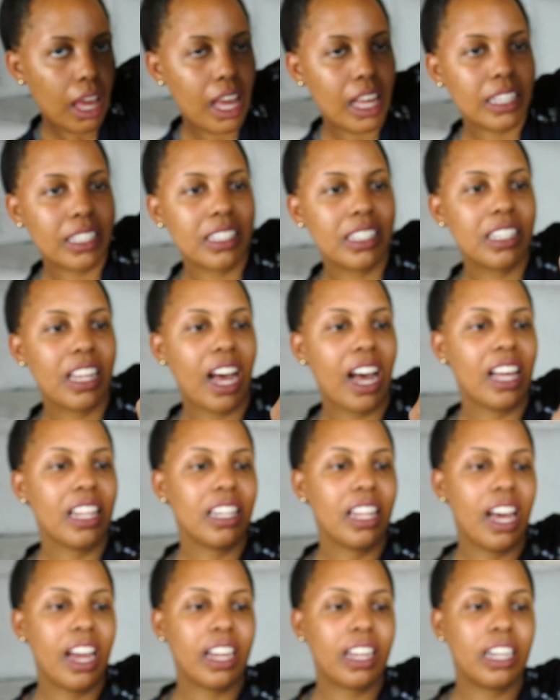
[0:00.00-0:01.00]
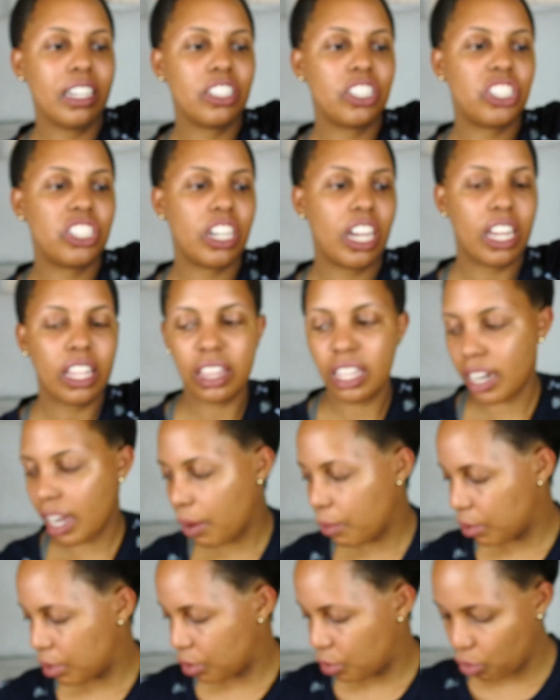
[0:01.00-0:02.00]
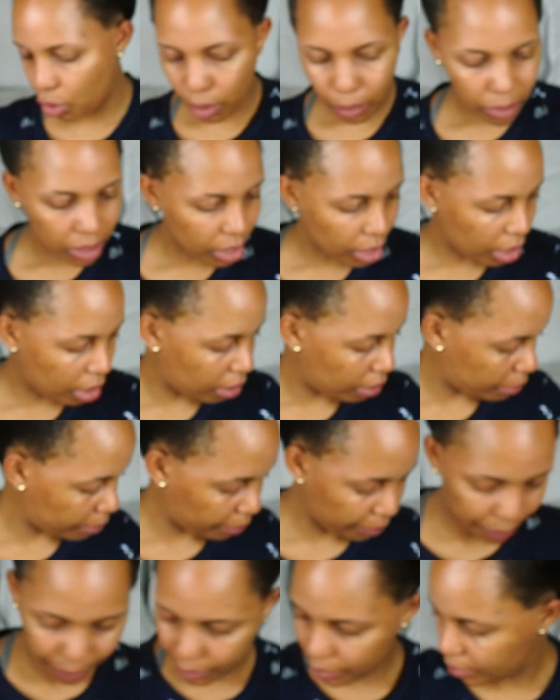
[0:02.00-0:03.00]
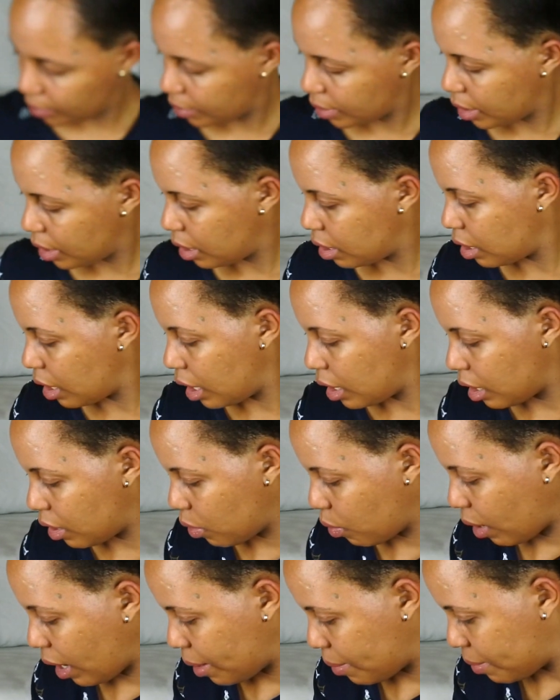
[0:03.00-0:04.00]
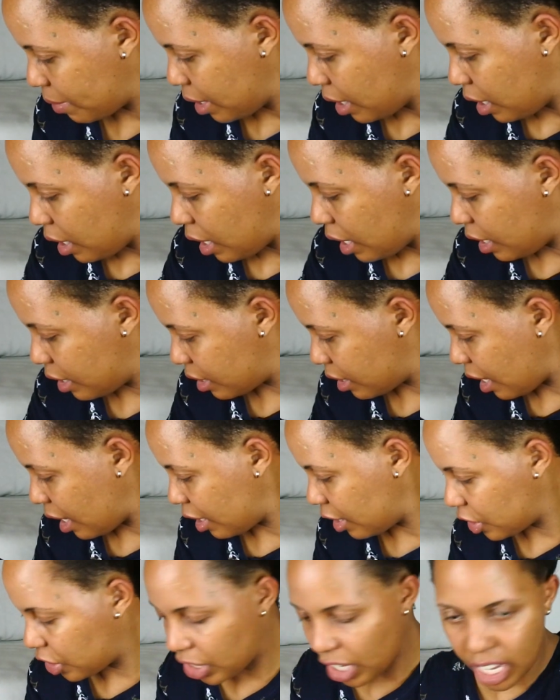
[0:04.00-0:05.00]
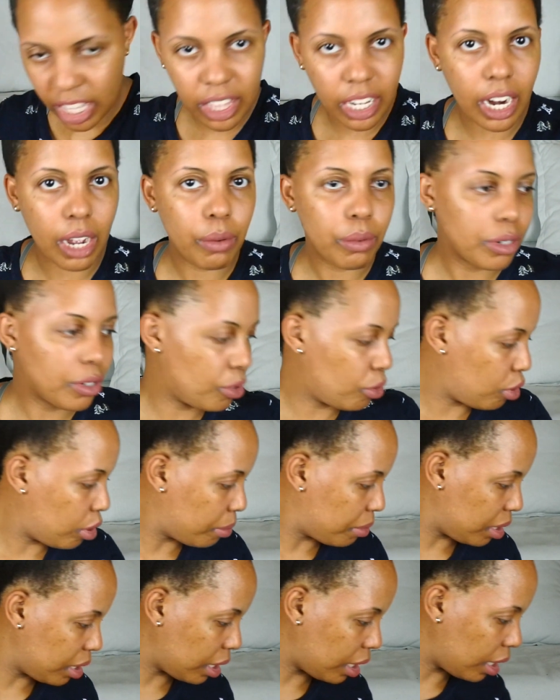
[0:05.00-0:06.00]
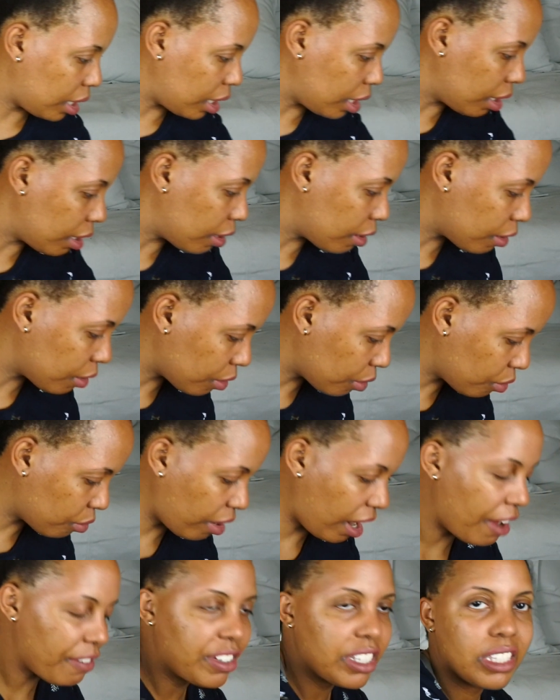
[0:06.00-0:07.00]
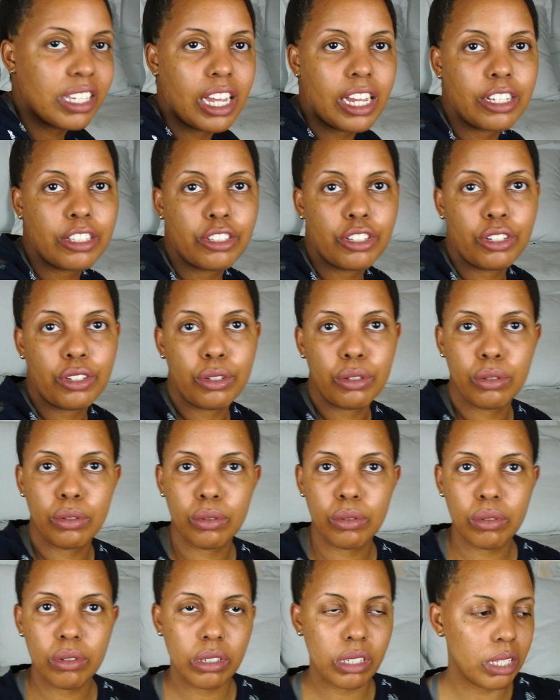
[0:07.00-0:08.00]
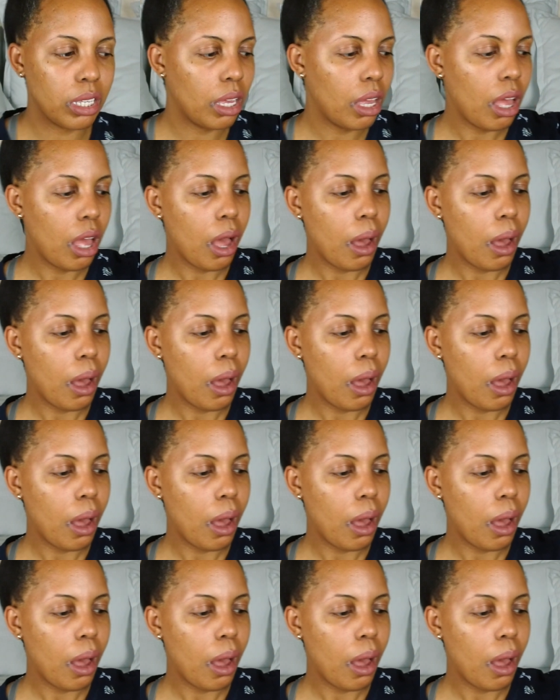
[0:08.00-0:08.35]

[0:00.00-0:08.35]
It's not like a shade that I would normally, I need a wipe. It's not a shade that I would normally gravitate to use,